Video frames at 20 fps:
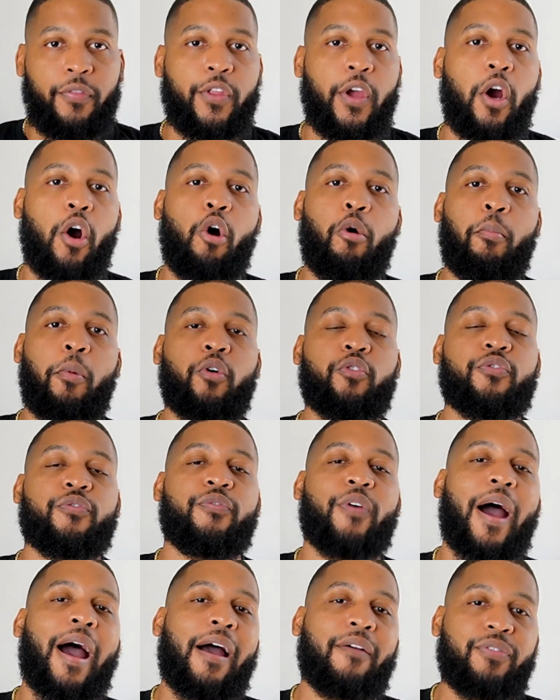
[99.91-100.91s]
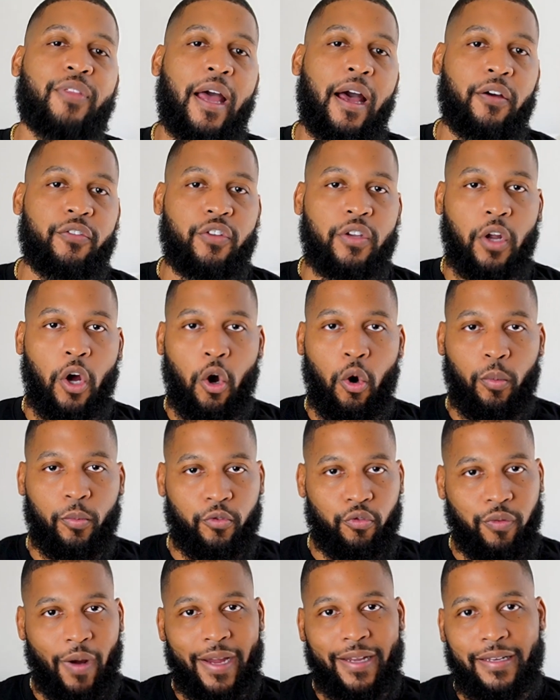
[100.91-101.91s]
There are almost 5,000
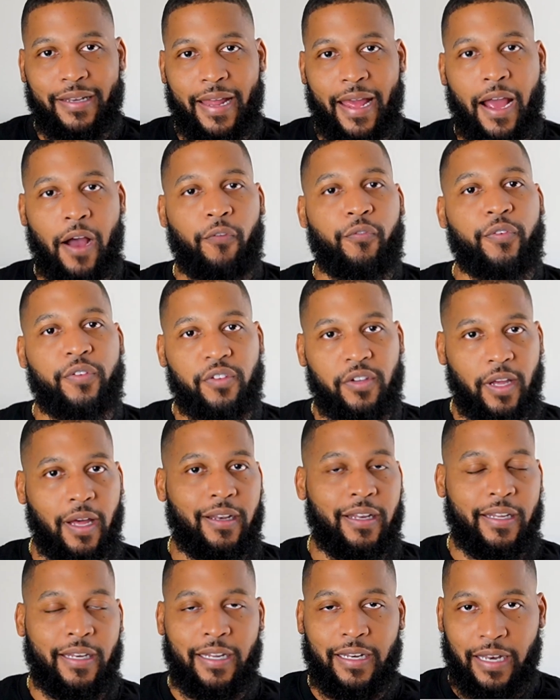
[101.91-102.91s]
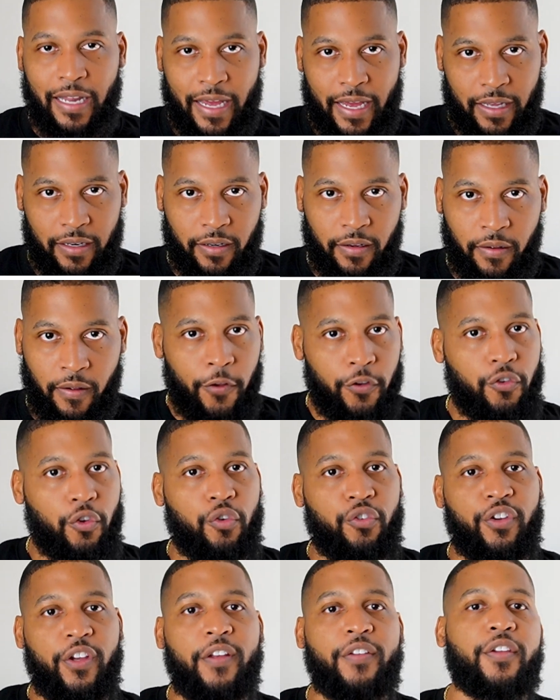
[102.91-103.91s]
homes right now for sale in Atlanta. So
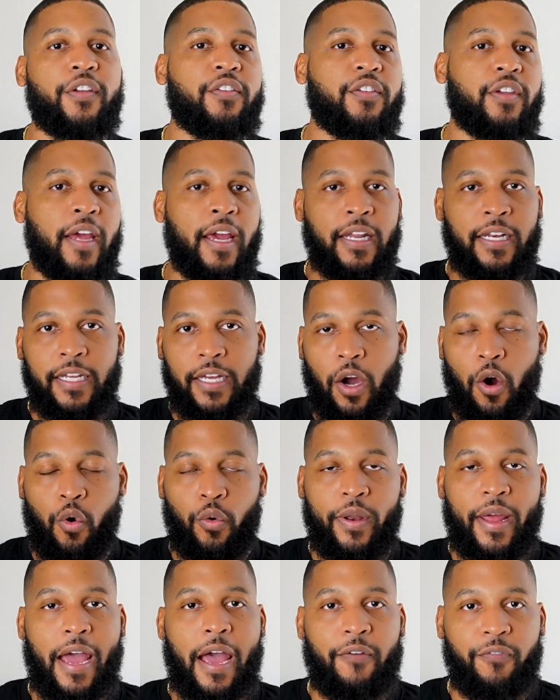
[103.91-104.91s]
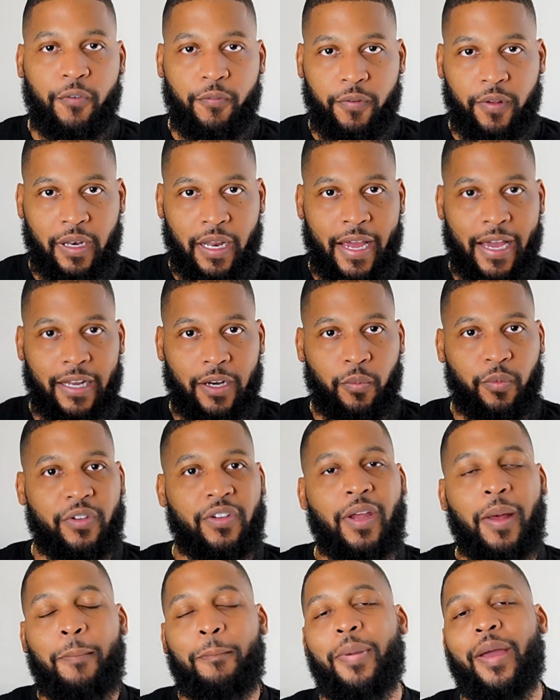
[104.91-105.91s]
Jeezy saying he owned half of Atlanta was
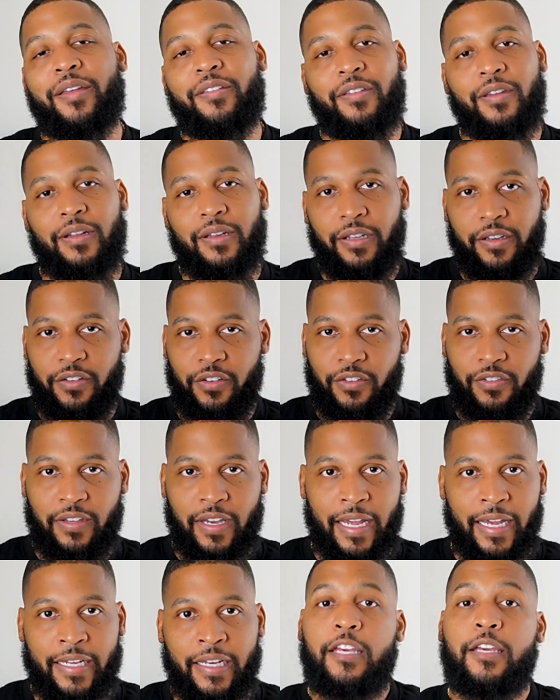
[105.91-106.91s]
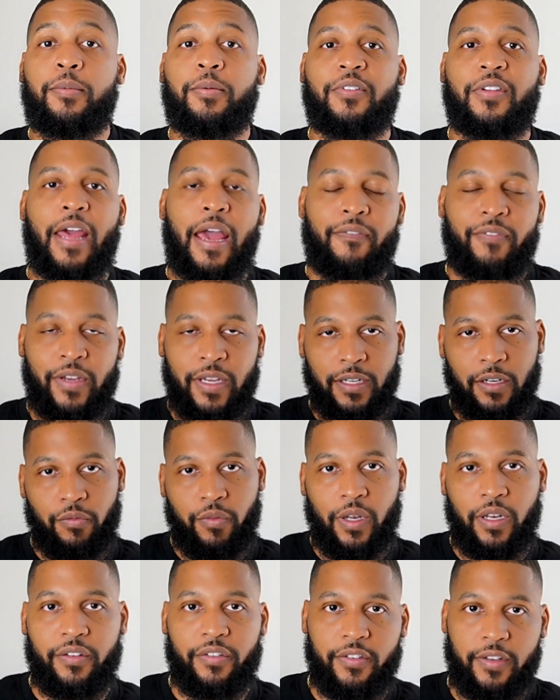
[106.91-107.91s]
him basically just saying he was heavy in the
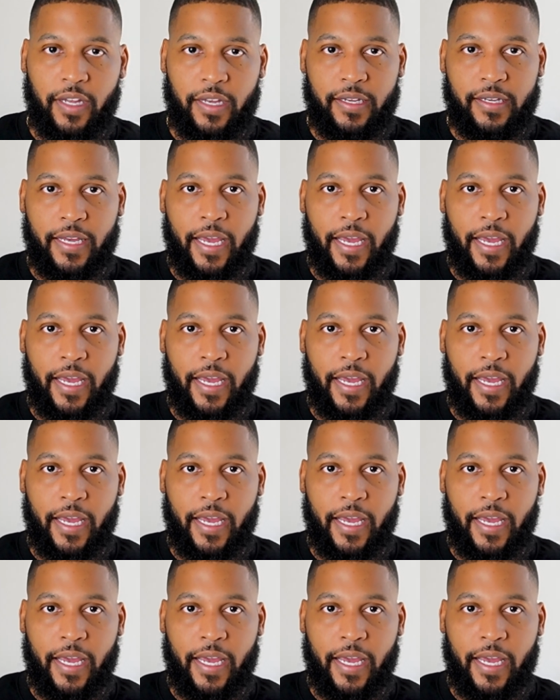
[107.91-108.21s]
real estate